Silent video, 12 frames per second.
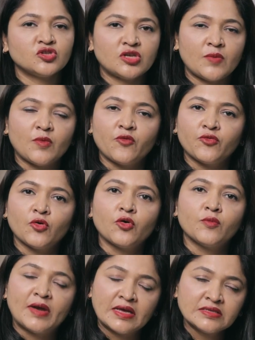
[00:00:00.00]
shape of your
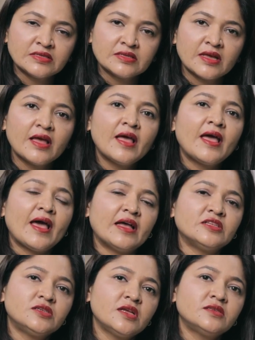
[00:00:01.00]
breasts
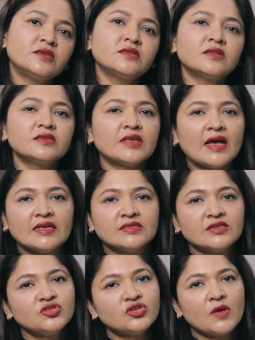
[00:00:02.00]
and changing the size
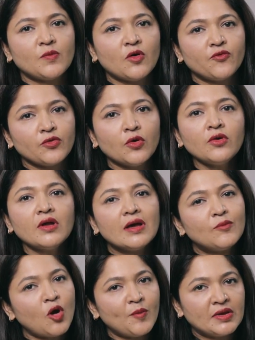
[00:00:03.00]
and shape of your
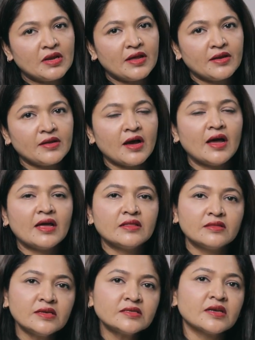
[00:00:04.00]
abdominal area,
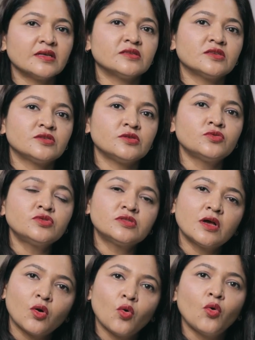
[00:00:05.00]
and this constitutes
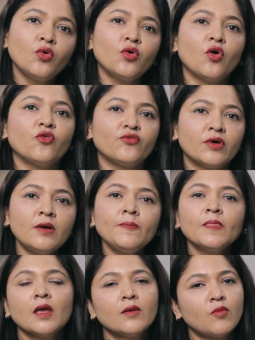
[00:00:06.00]
the core of a
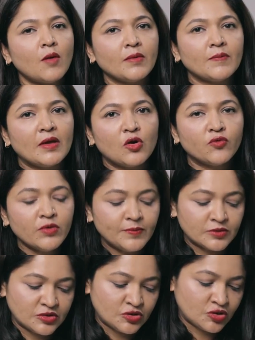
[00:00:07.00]
mommy makeover
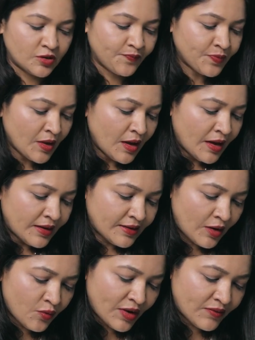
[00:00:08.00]
procedure.
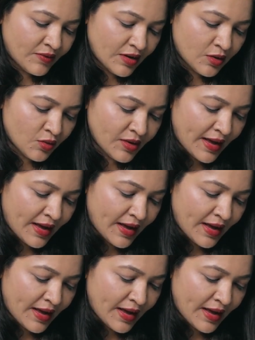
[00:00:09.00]
Now when we look